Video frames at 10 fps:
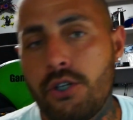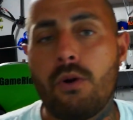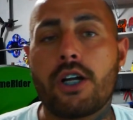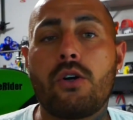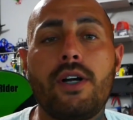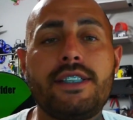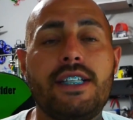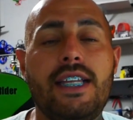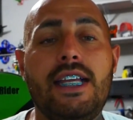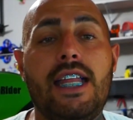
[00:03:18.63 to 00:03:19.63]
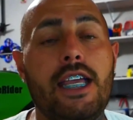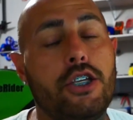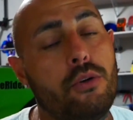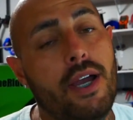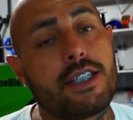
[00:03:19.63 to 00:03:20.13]
You are going to need a
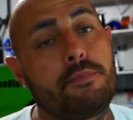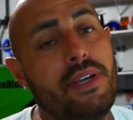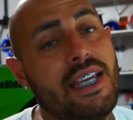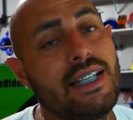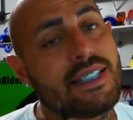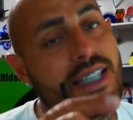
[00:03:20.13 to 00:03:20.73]
U S B